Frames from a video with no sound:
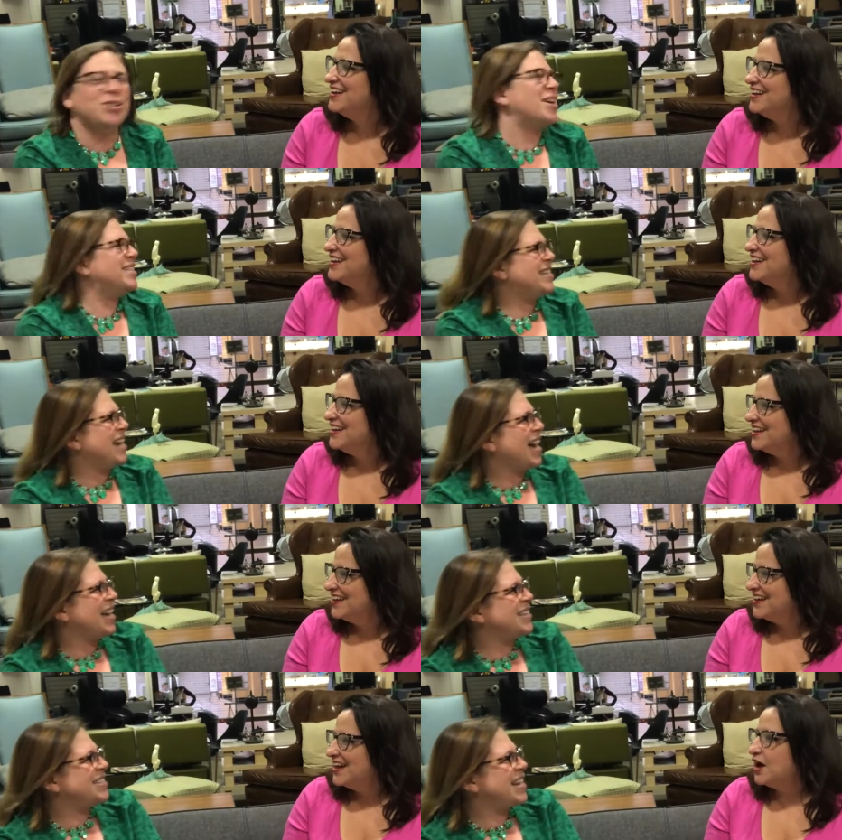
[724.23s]
Speaker 1: and Crazy
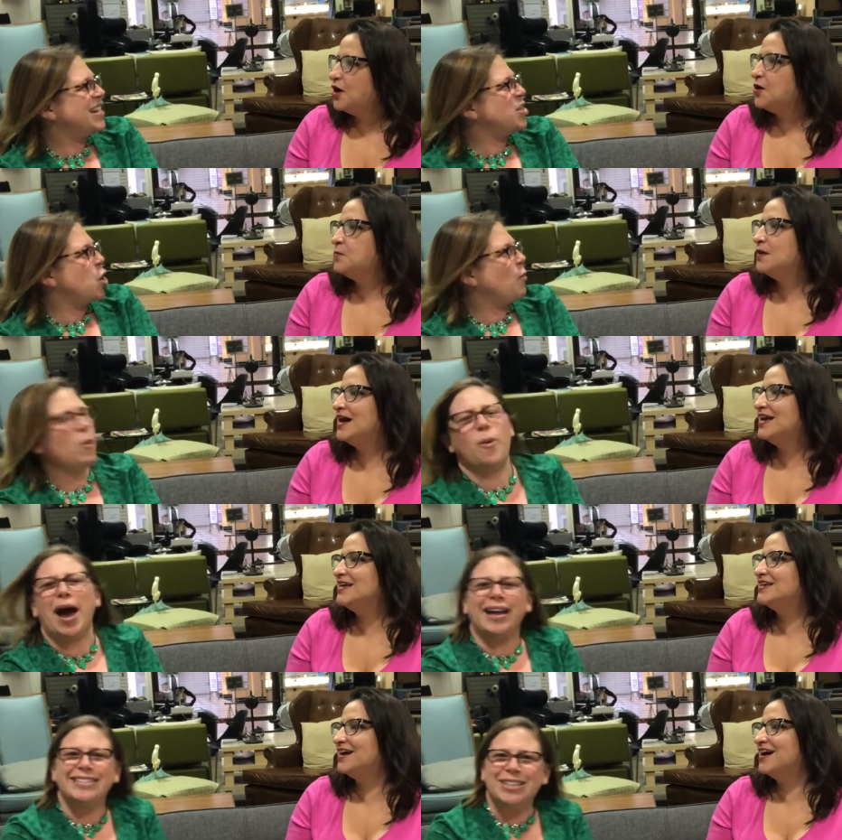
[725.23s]
Guys. They didn't oh know what
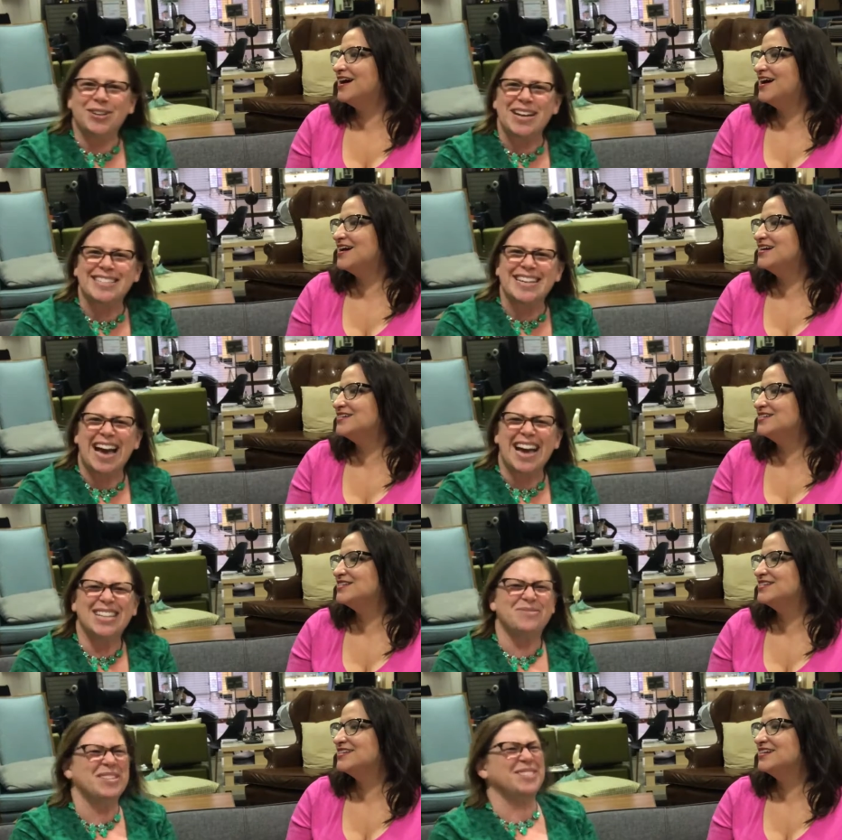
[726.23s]
Wild gosh. and Crazy
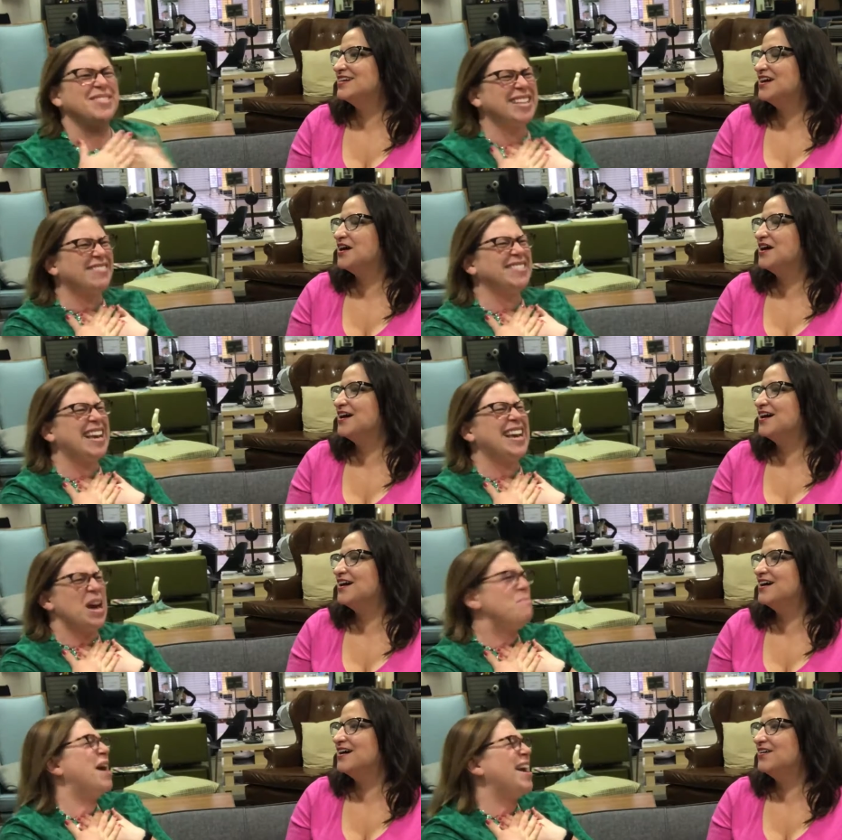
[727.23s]
Guys was, which I was like,
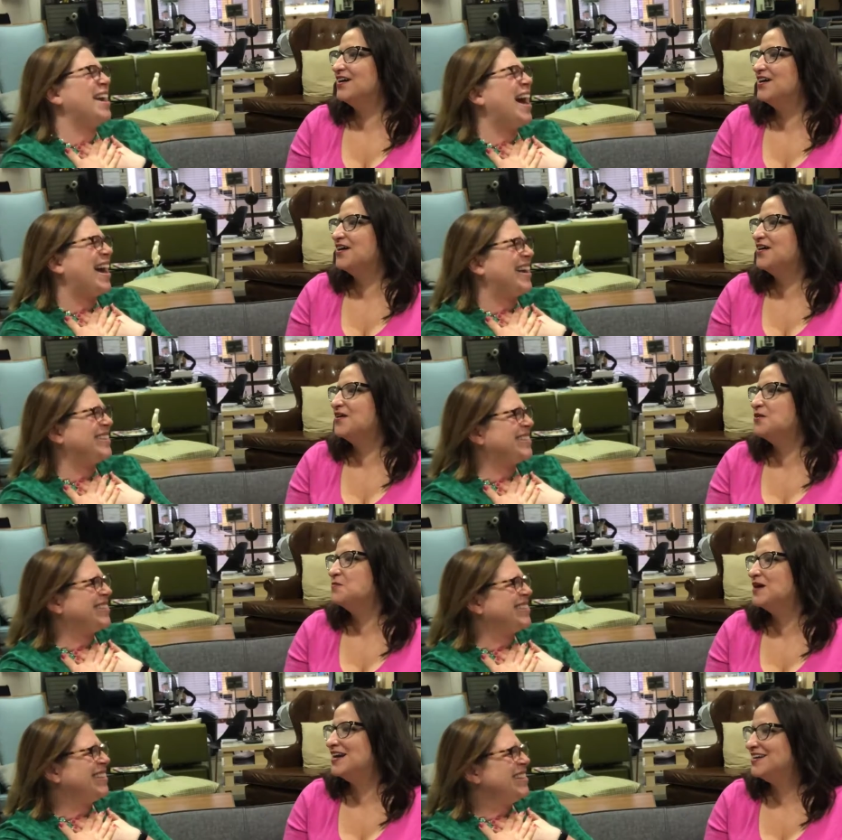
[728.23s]
come on, guys. Oh
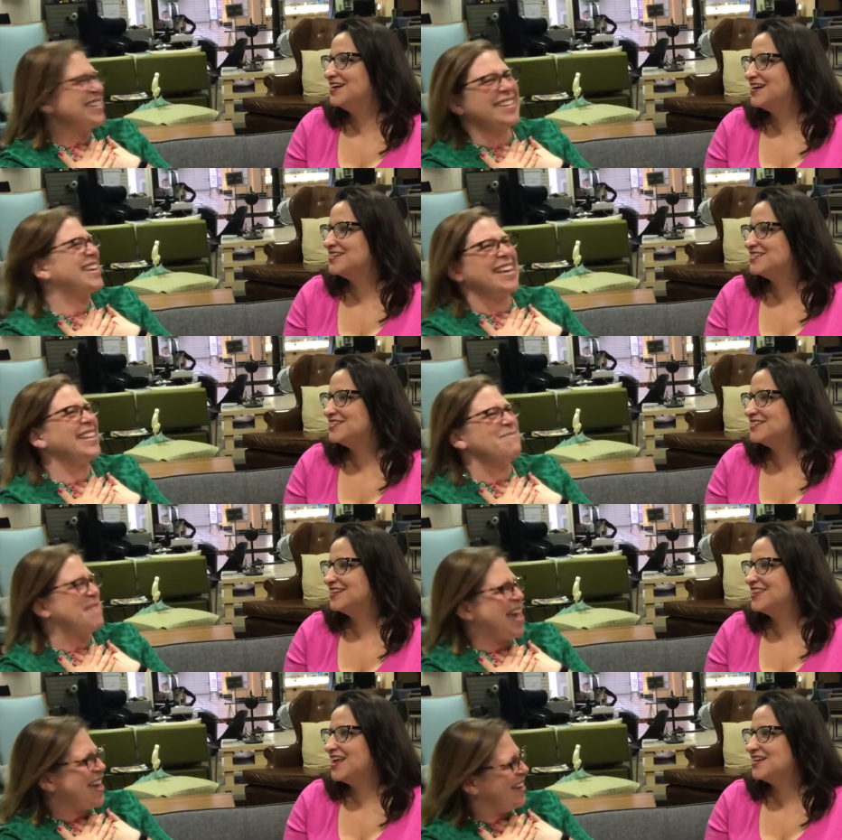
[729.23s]
my gosh. You're killing
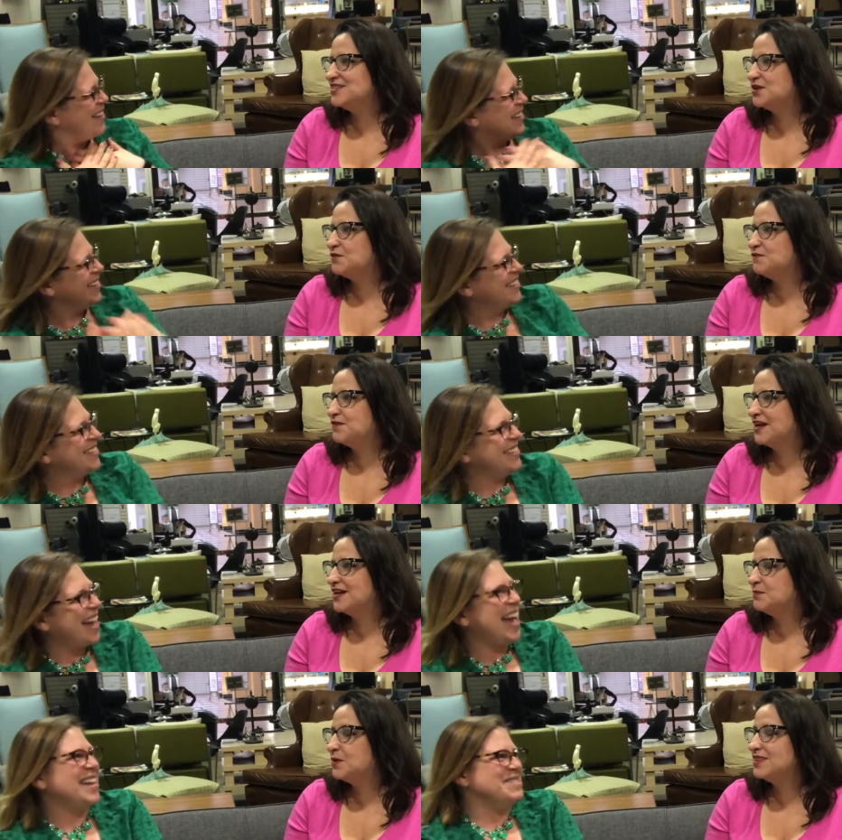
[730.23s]
Speaker 2: me. That's so
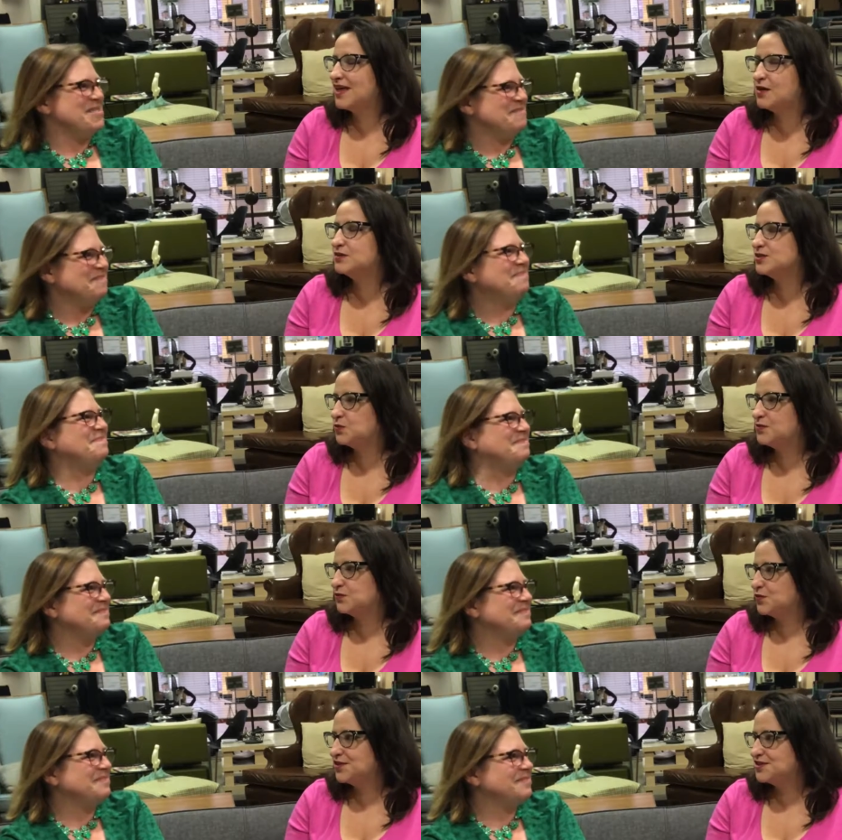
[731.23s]
funny. But that was way
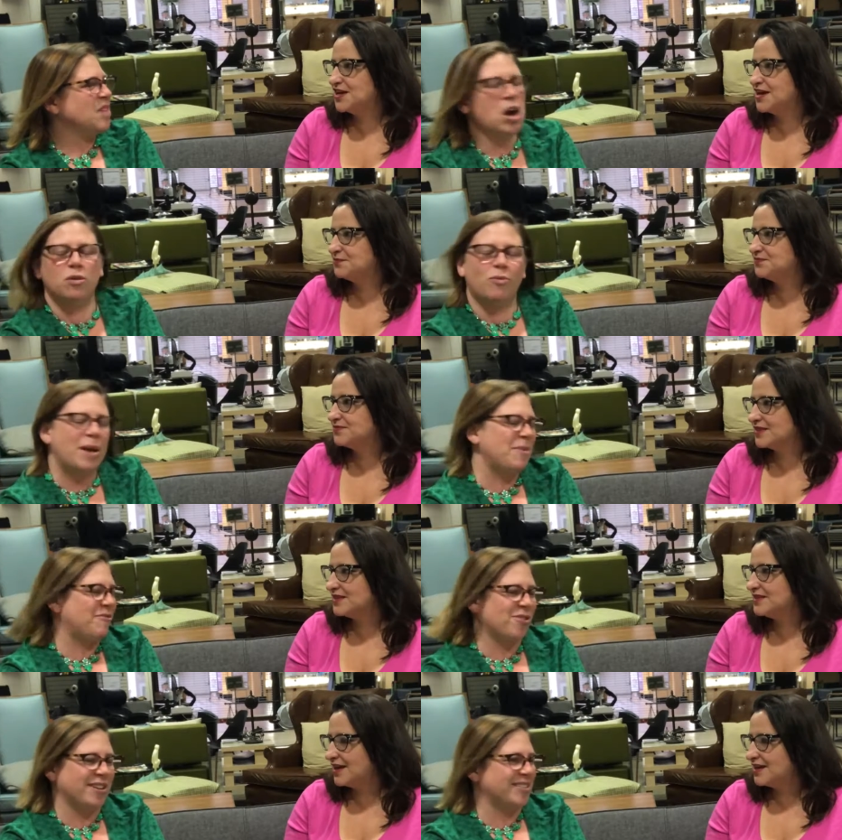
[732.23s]
before their oh, time. Oh, way
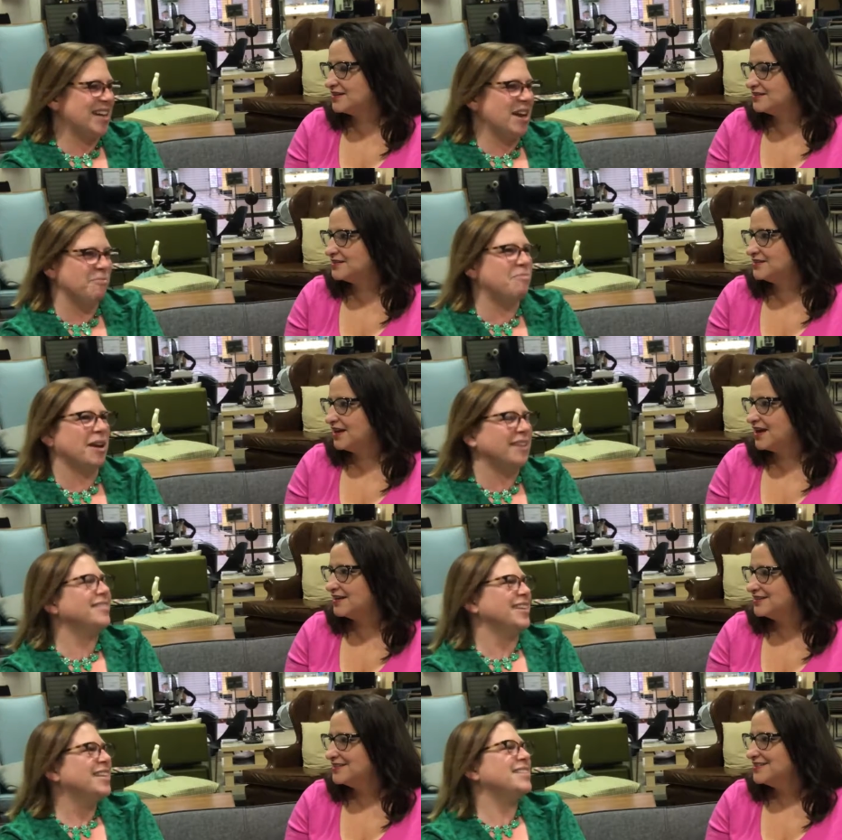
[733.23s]
before yeah. their time. But.
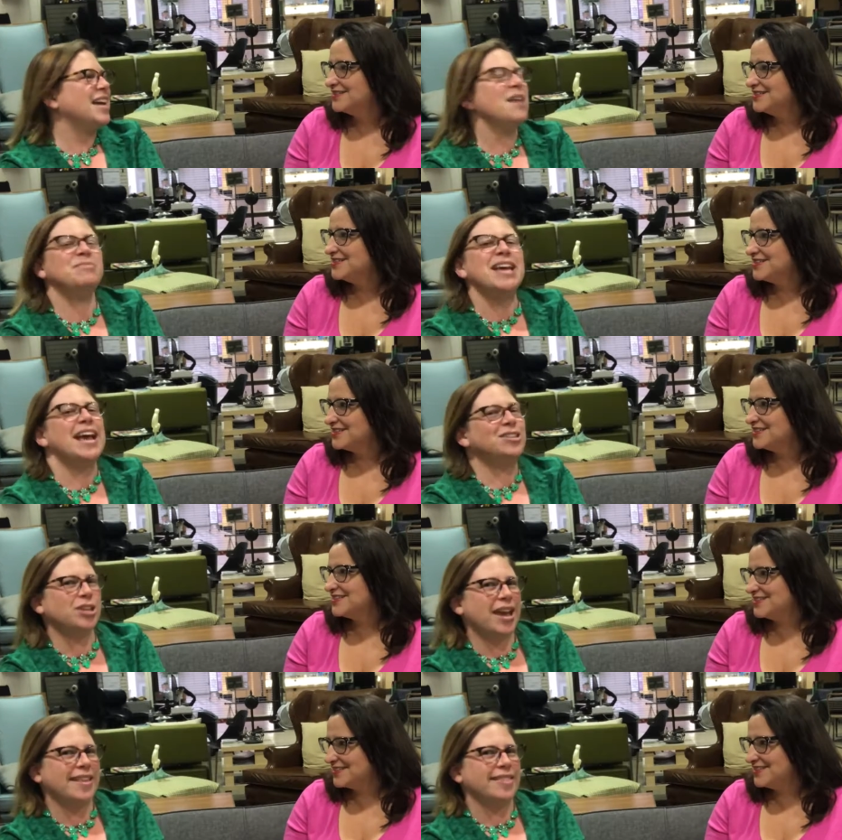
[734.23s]
Yeah
Speaker 1: time to
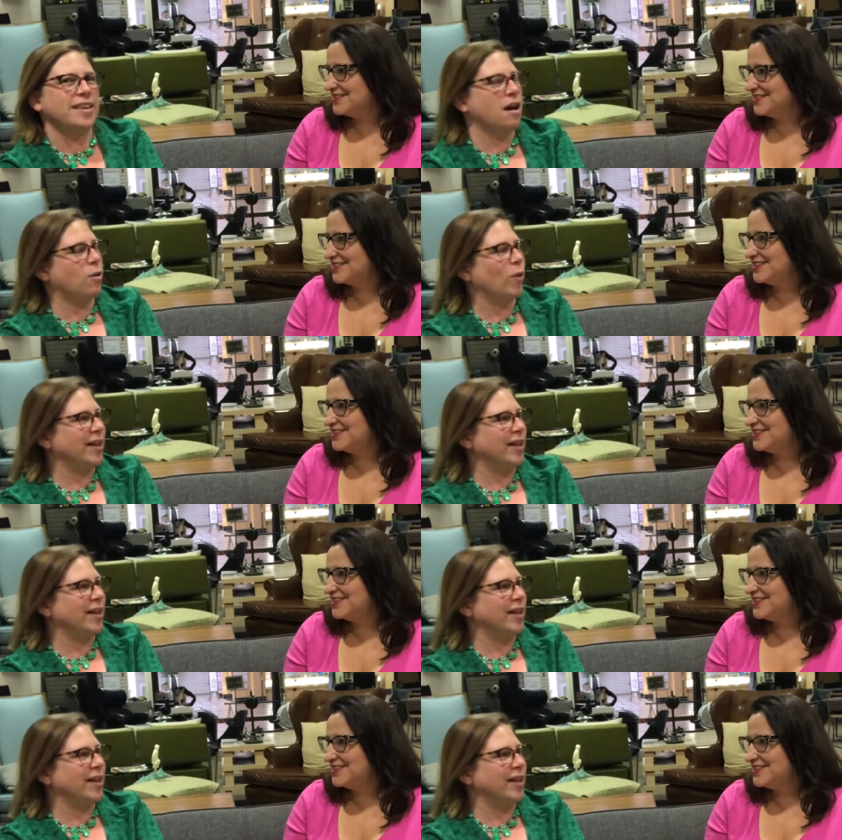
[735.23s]
educate the young